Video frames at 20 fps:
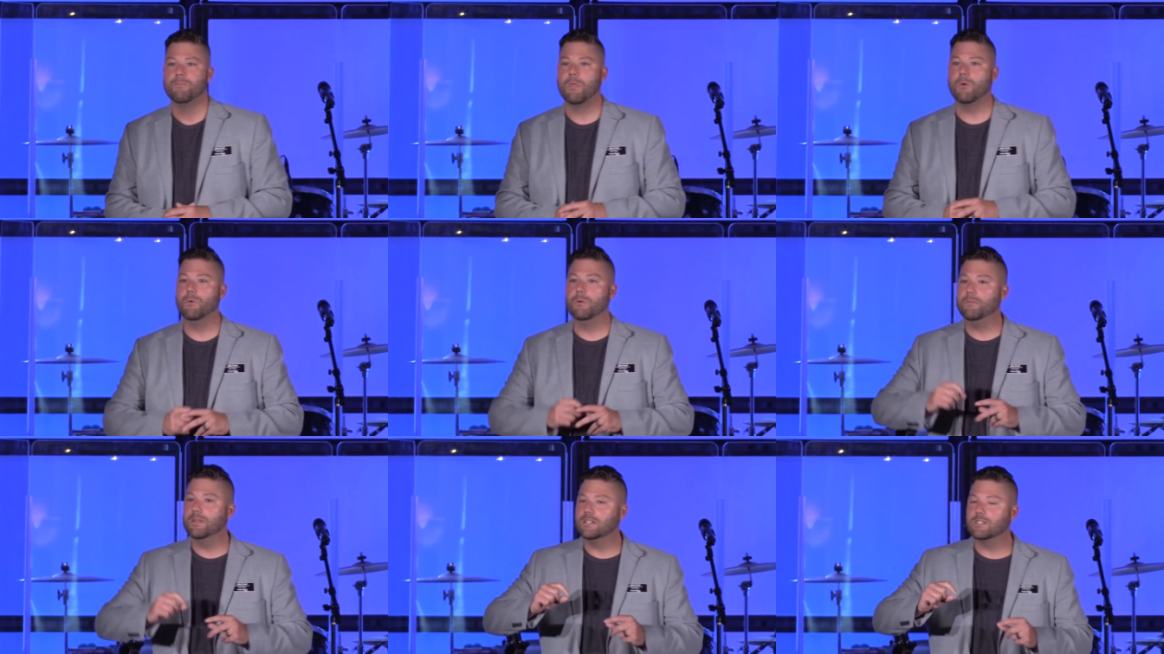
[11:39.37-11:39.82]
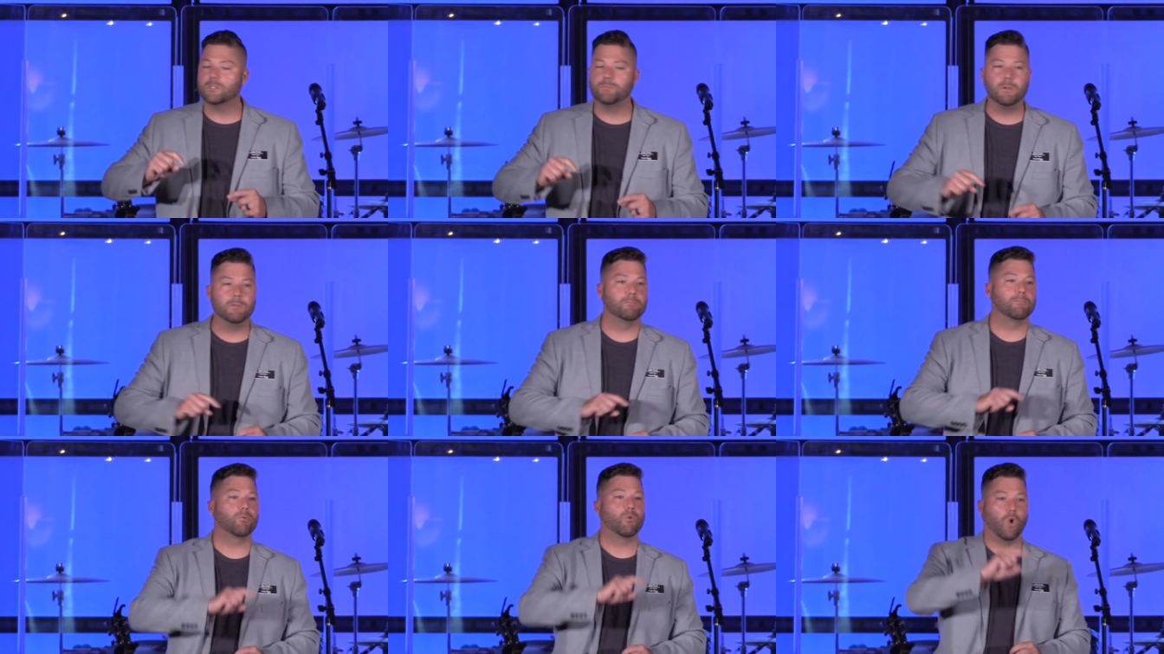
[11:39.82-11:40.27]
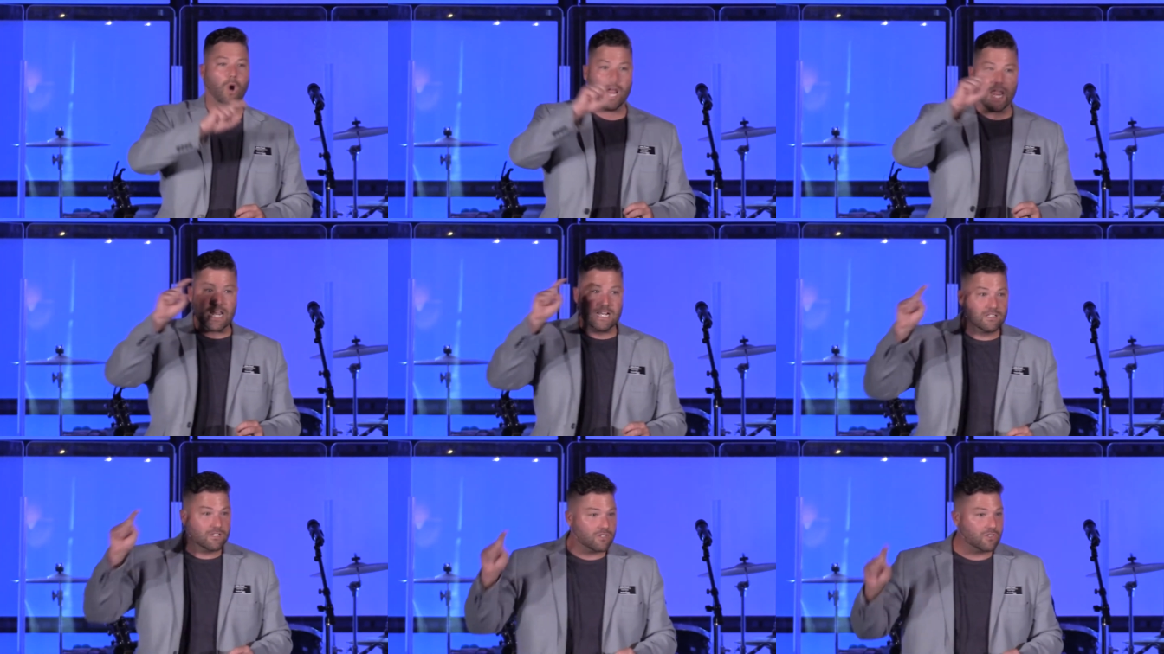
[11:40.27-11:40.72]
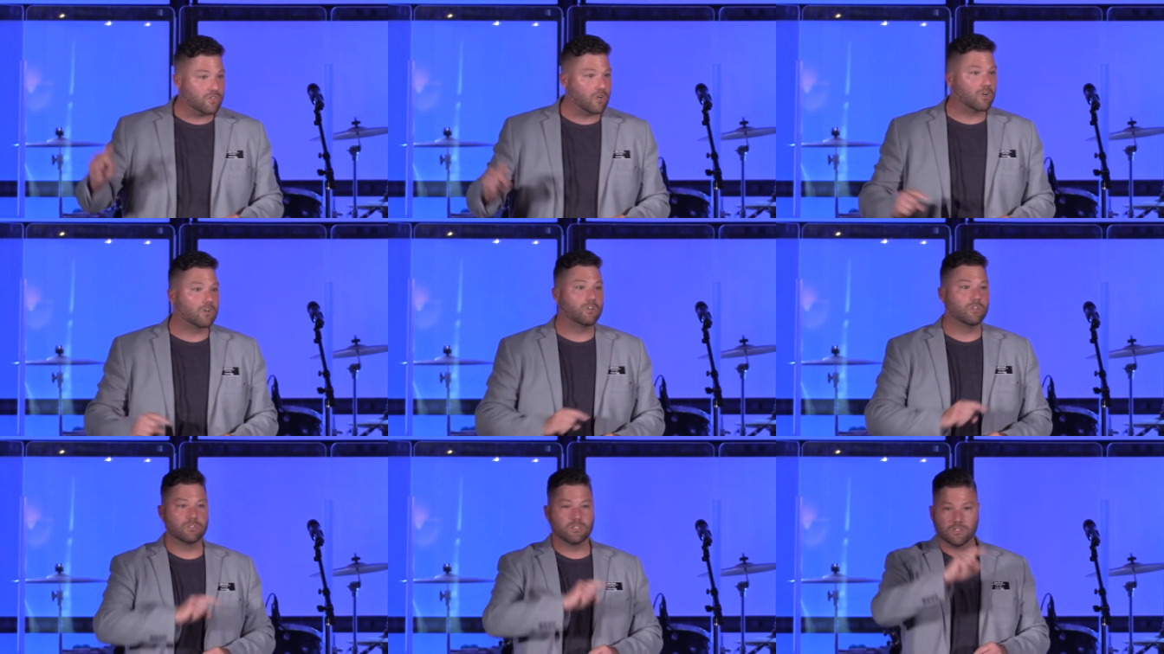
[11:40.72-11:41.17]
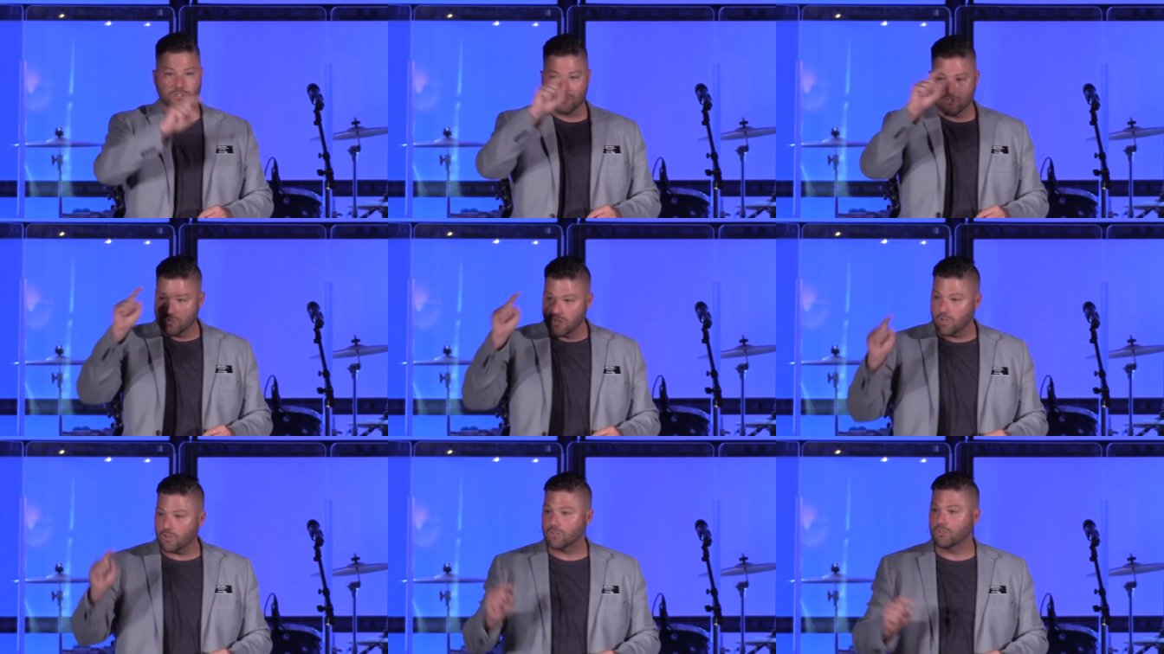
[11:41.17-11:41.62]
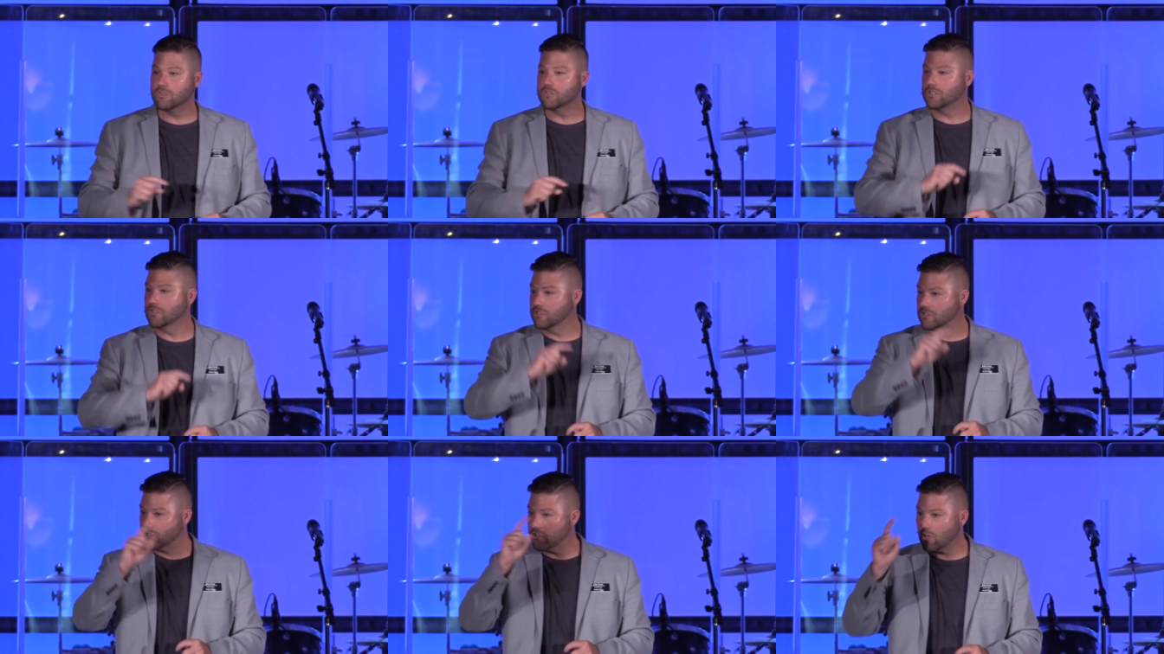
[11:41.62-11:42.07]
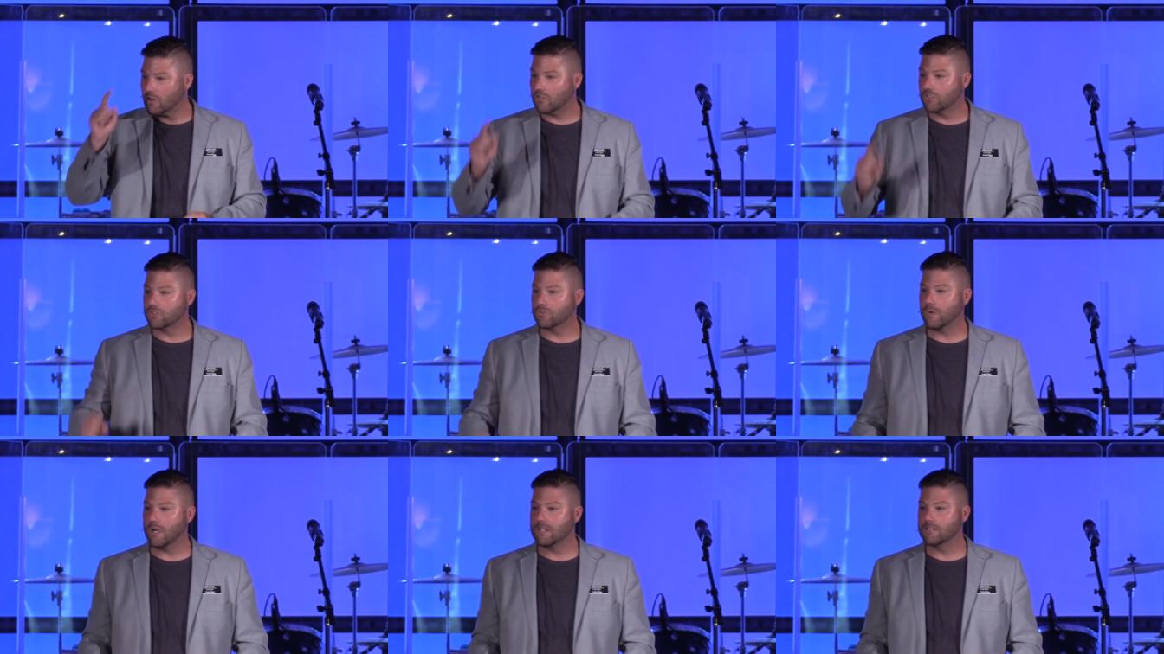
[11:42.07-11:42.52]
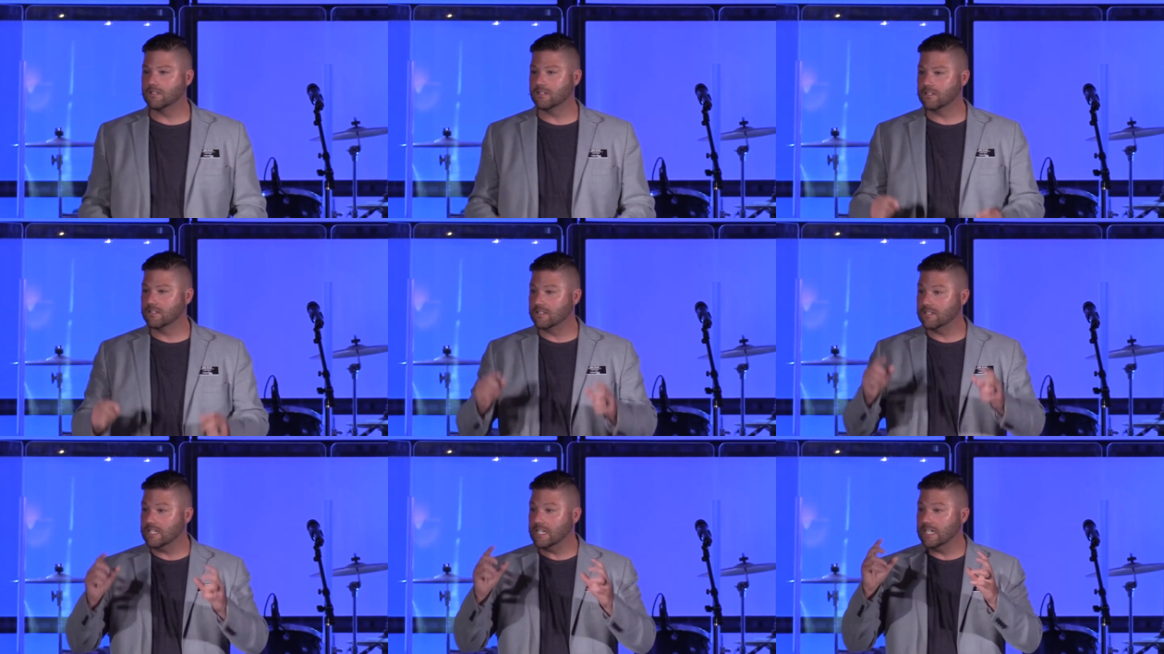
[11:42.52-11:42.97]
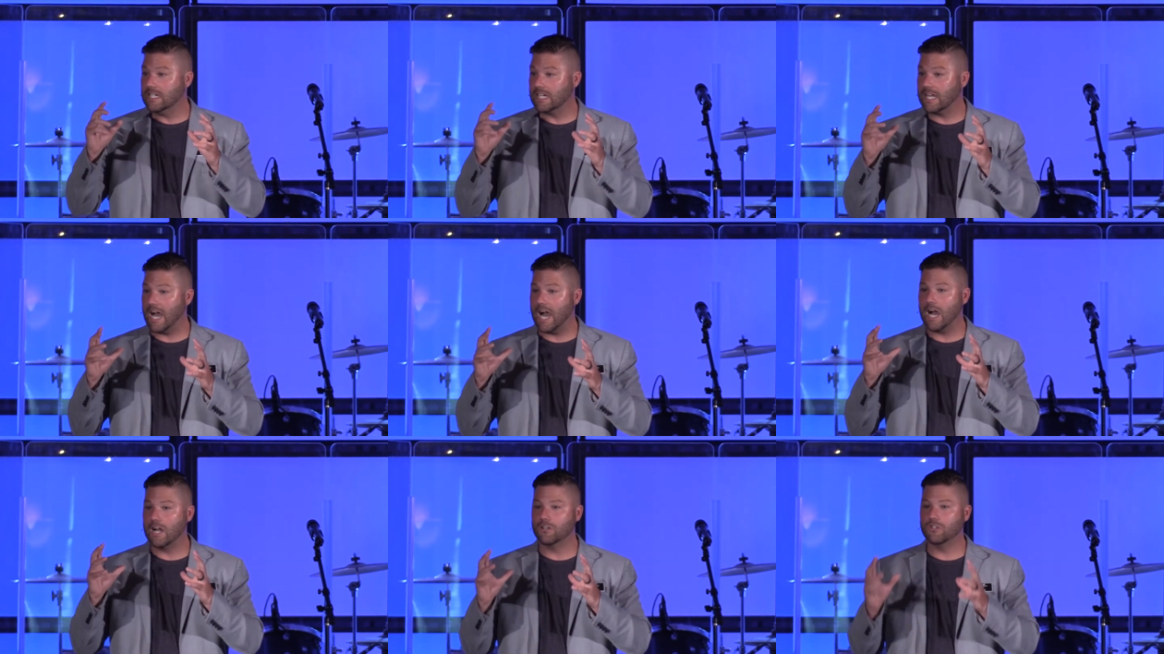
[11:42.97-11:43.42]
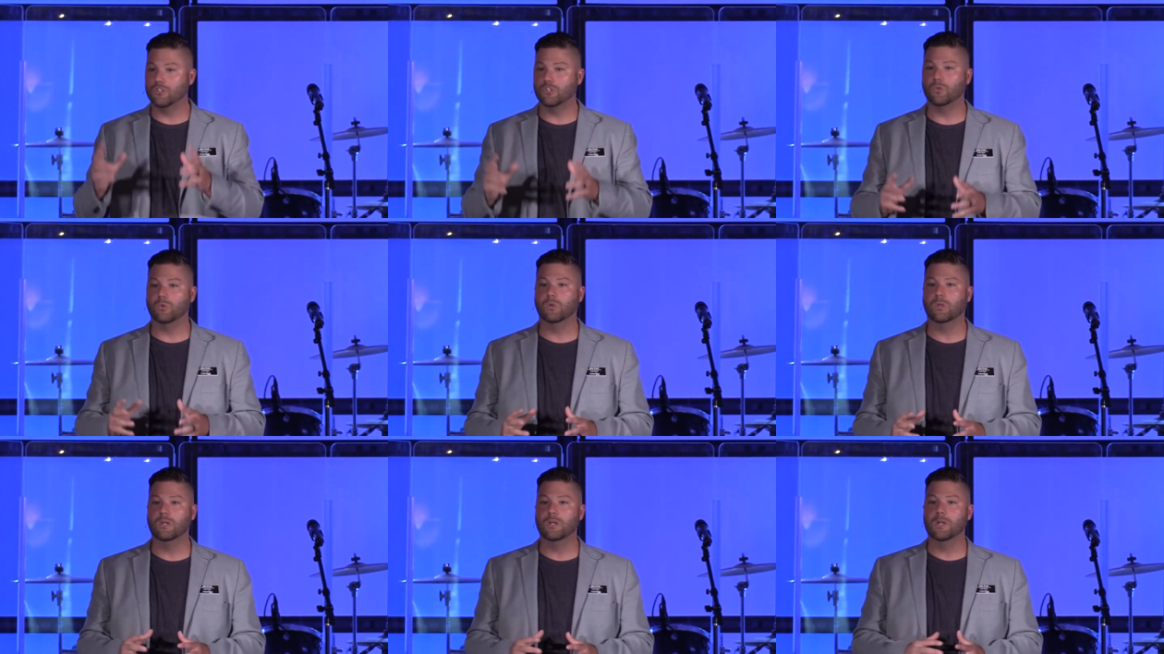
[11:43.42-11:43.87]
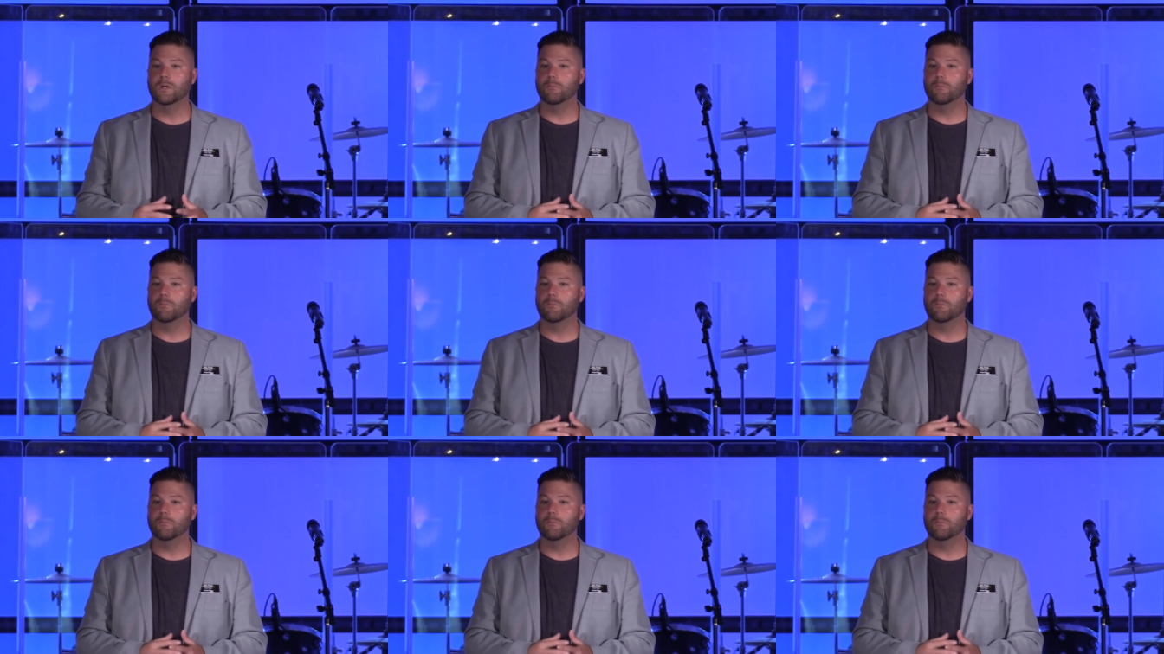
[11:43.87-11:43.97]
And we've just been praying circles and circles and circles around and seeing God do